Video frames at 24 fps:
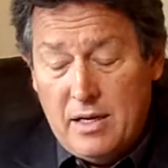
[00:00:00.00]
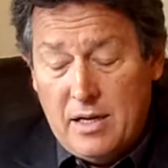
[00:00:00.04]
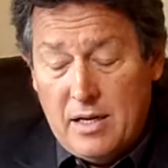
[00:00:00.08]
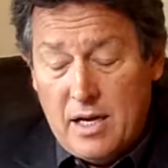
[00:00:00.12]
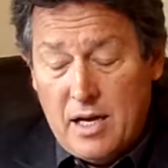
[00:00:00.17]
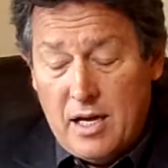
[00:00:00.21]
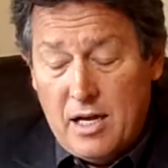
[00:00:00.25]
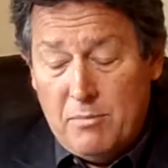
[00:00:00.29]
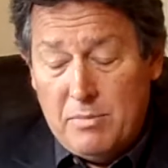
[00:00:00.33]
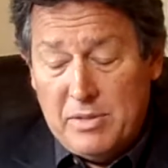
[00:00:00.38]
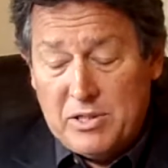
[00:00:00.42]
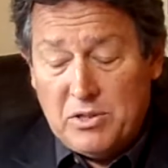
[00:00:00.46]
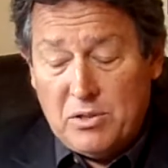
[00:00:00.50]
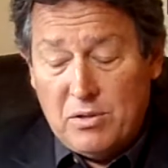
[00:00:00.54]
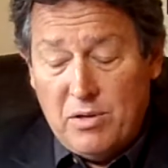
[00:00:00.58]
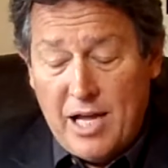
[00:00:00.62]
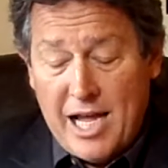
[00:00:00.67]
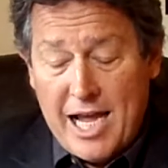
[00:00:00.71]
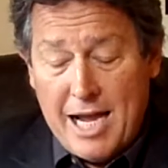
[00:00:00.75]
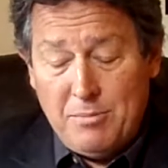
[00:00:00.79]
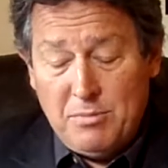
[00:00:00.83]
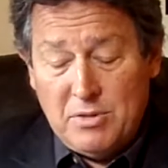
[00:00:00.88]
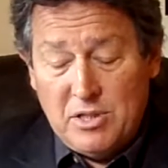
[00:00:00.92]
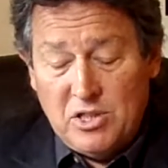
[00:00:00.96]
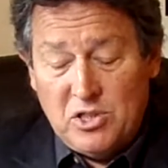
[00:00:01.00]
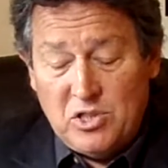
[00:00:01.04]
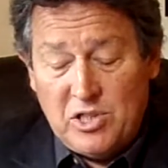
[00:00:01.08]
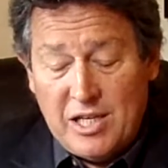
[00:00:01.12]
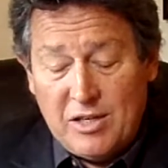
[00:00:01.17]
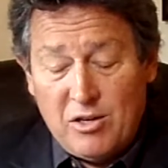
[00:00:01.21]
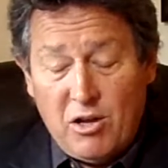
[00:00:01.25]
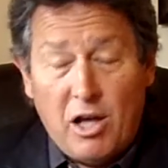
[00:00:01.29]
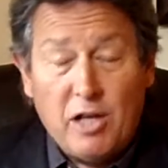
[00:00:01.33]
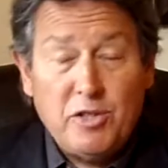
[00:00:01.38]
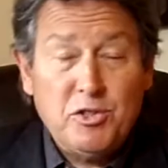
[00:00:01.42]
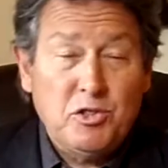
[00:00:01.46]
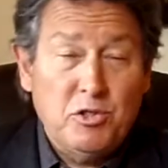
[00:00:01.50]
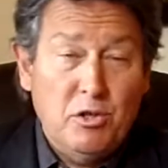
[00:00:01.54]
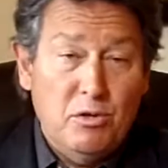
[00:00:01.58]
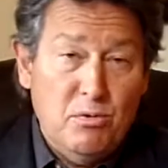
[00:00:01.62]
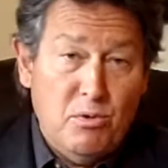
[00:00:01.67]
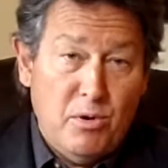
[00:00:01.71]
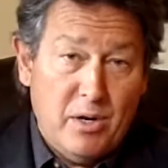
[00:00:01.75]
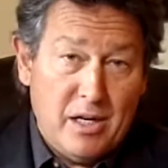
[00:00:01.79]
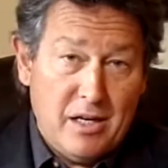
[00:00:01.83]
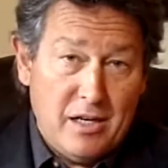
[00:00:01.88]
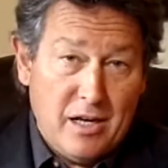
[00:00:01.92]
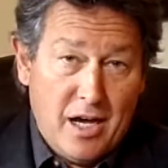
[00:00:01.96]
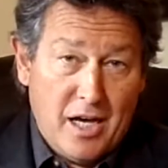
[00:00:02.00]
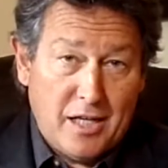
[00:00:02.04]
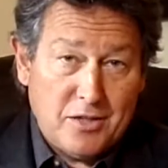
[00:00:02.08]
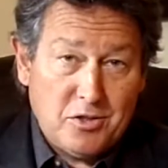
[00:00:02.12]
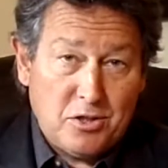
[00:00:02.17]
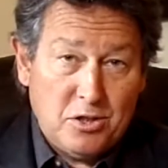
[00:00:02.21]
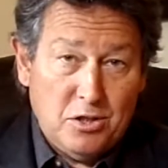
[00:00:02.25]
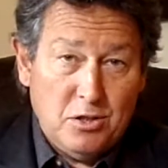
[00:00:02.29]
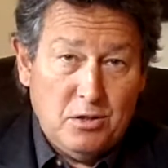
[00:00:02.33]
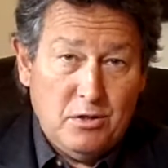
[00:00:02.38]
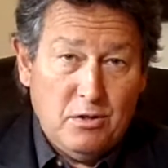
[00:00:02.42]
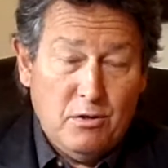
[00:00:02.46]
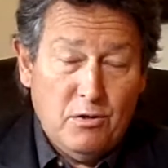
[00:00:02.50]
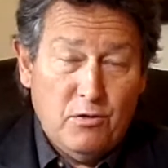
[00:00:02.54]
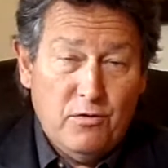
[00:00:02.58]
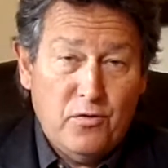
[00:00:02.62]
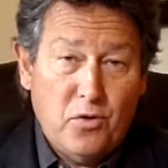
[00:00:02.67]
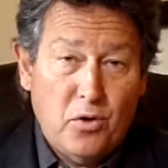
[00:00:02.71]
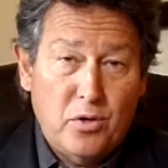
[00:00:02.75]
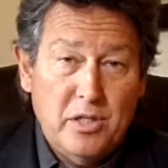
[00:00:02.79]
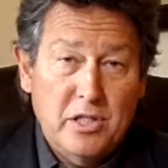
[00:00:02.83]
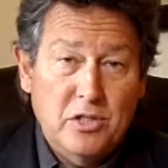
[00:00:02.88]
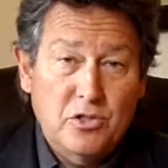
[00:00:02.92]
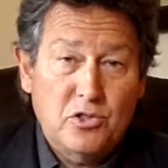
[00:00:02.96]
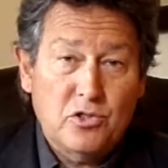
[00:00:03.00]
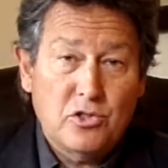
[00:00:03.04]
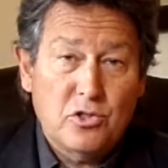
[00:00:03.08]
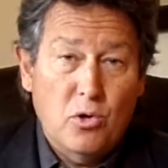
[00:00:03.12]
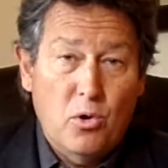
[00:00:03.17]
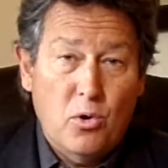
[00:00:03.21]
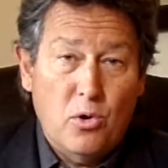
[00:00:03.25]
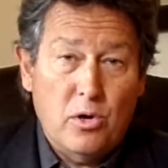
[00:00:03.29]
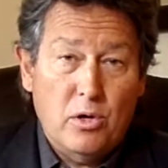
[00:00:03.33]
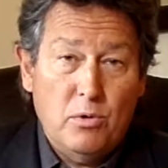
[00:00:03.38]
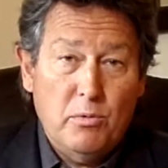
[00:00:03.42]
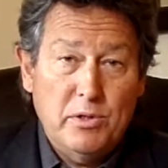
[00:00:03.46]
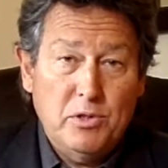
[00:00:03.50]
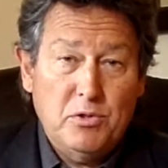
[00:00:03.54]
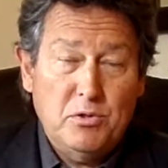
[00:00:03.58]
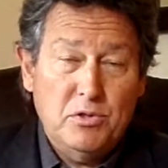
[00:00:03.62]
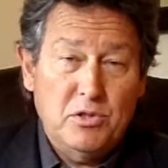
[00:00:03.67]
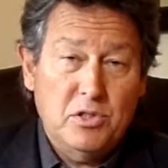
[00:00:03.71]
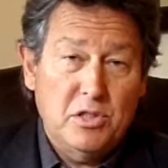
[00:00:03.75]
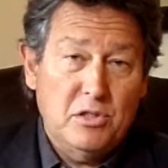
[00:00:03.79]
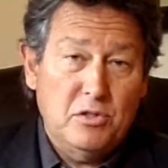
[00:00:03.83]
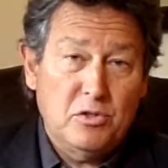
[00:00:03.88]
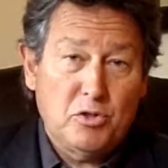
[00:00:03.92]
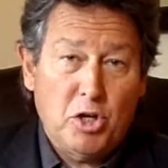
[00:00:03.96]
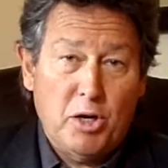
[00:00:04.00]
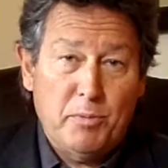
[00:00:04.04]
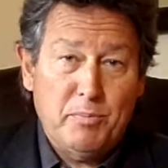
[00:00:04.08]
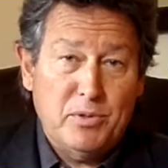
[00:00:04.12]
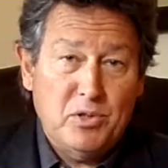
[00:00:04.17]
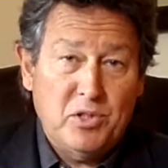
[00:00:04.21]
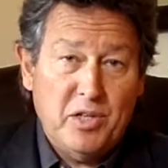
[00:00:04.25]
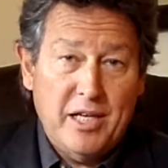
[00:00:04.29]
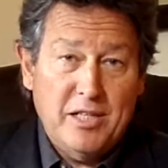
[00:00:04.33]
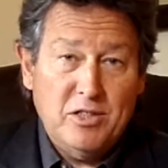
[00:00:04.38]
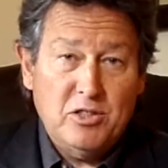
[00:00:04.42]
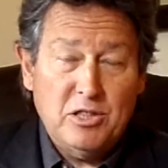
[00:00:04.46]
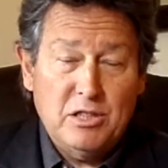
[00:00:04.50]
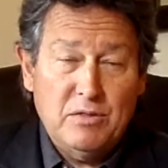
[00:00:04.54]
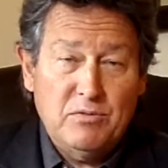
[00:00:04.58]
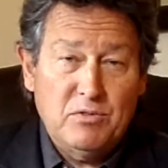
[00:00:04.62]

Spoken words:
Mr. Hamlish had also won an Oscar for his score, which is an interpretation of